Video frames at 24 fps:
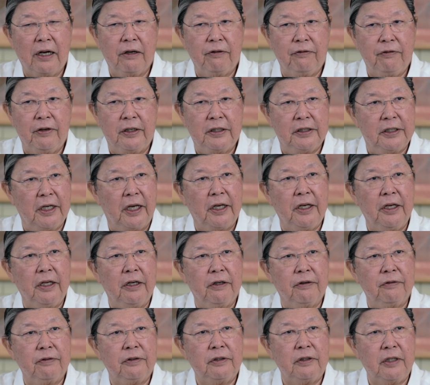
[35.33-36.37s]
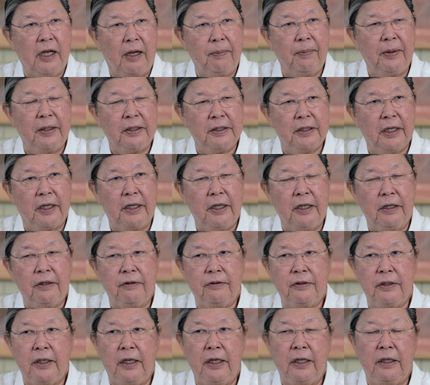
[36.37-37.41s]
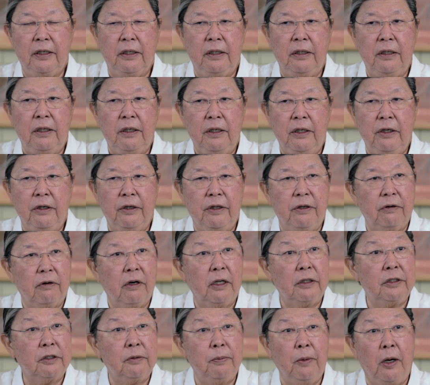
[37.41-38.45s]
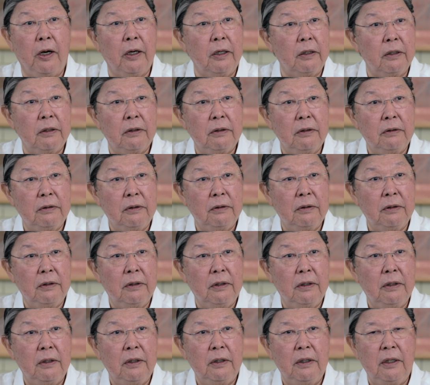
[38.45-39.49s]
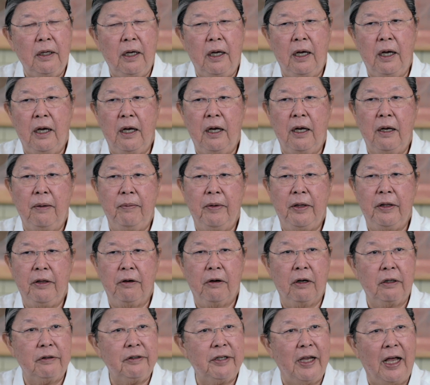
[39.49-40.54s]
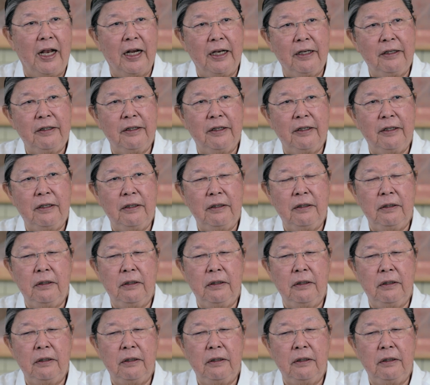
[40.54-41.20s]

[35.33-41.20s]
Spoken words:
of executives, top executives, and they're all smart and they're all talented,